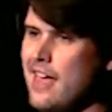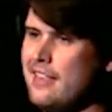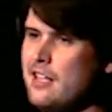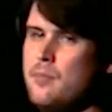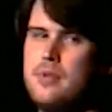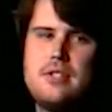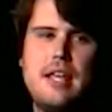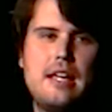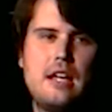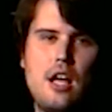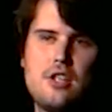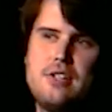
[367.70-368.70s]
That little
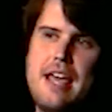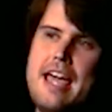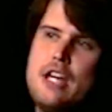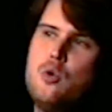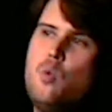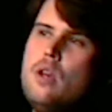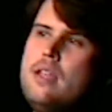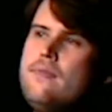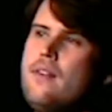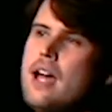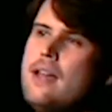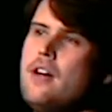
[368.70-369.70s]
mistake cost Dad $2,500
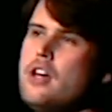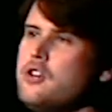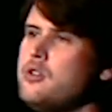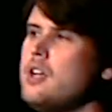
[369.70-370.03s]
in repairs.